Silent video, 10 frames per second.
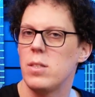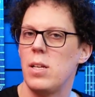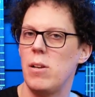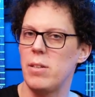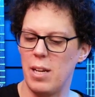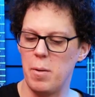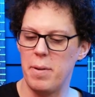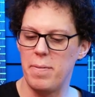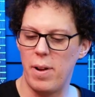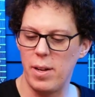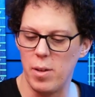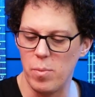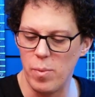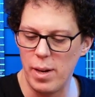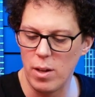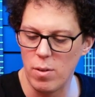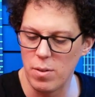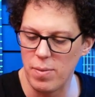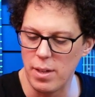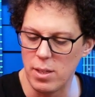So you lose a little bit of volume when you go over
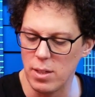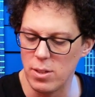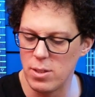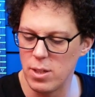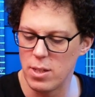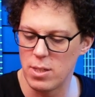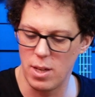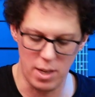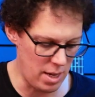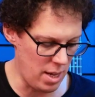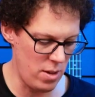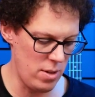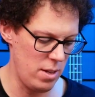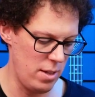to vintage, just so you know.